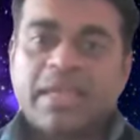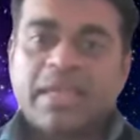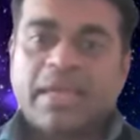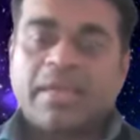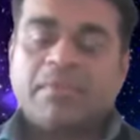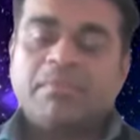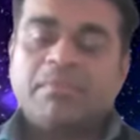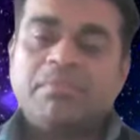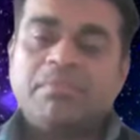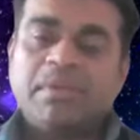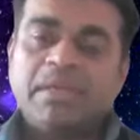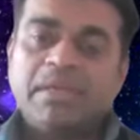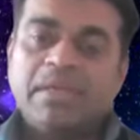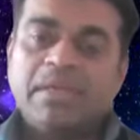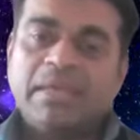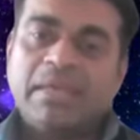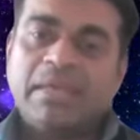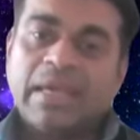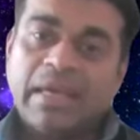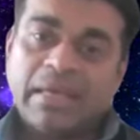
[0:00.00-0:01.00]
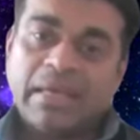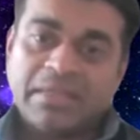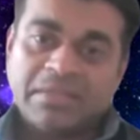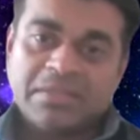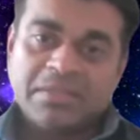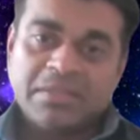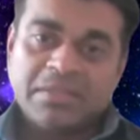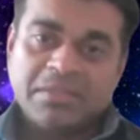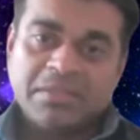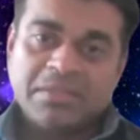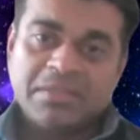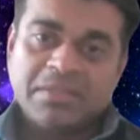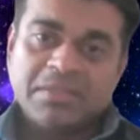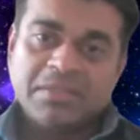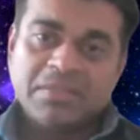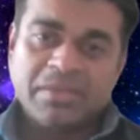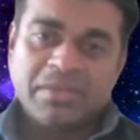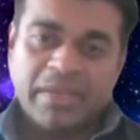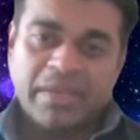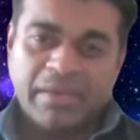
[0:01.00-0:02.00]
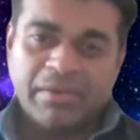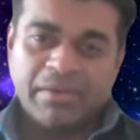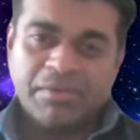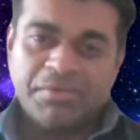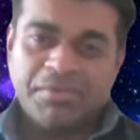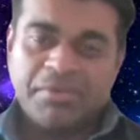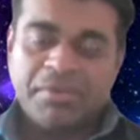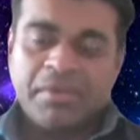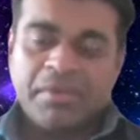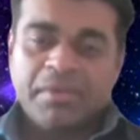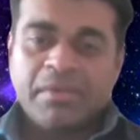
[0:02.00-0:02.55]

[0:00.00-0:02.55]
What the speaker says: can be hazardous to health,